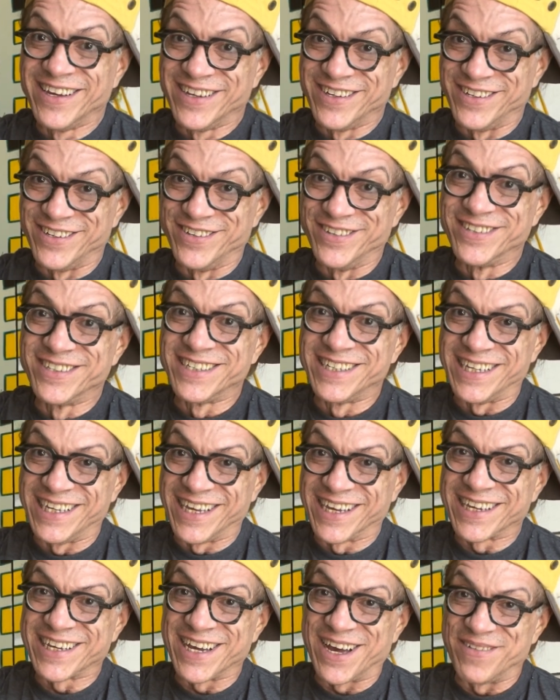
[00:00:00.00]
You see
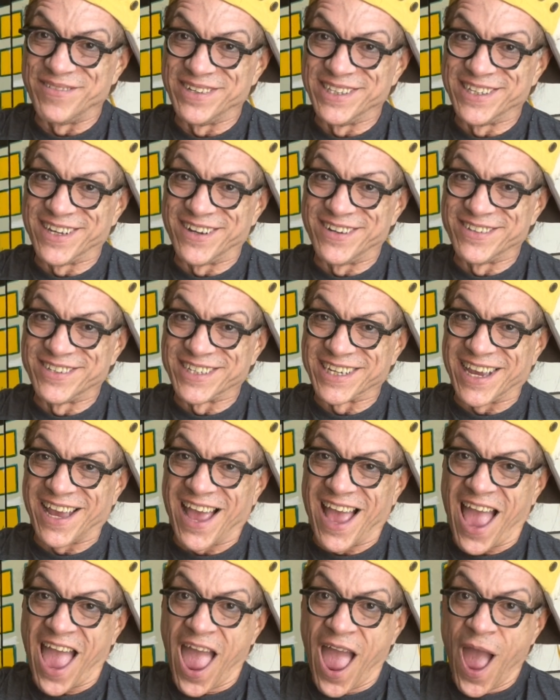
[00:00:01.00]
it coming, don't you?
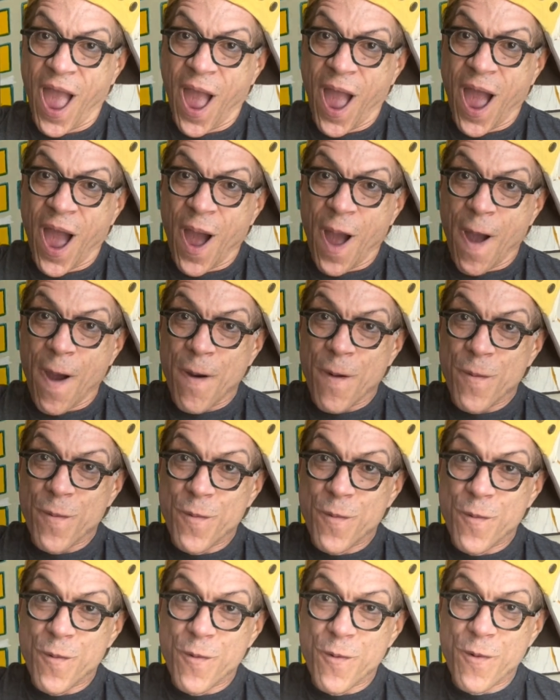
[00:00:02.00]

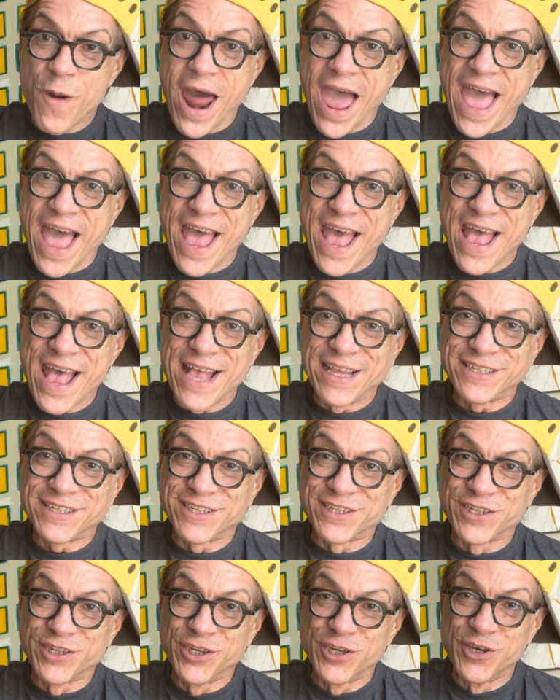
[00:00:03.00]

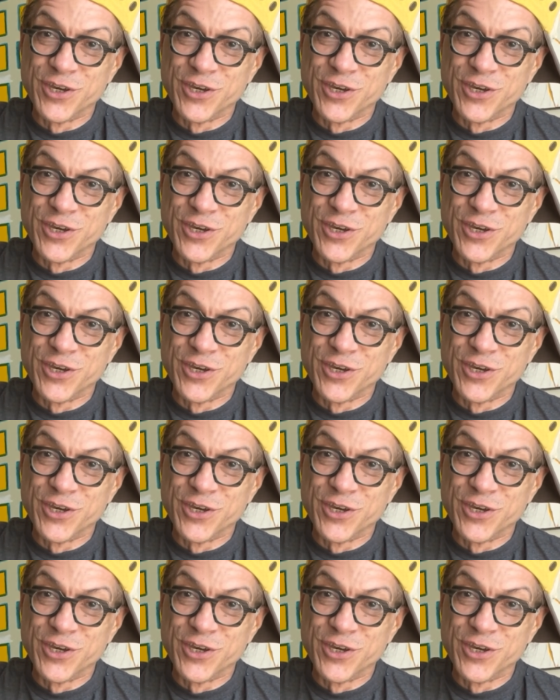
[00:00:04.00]
Rescue!